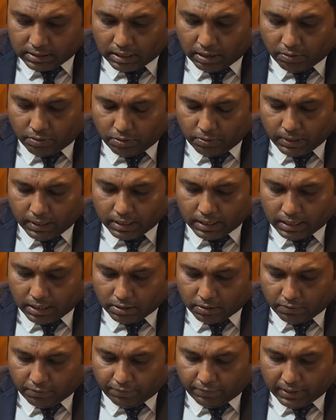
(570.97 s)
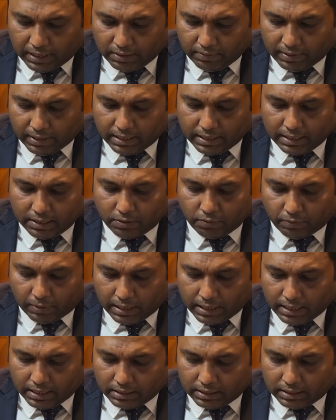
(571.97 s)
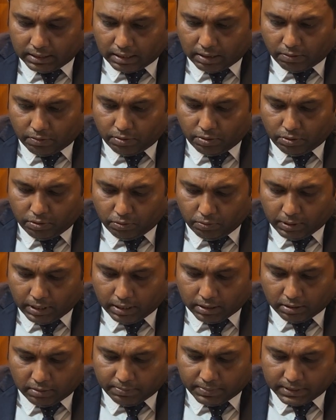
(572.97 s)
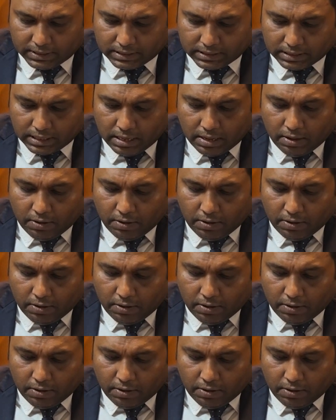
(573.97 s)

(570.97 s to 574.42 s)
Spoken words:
round 1 cutoff 501 and the round 2 cutoff is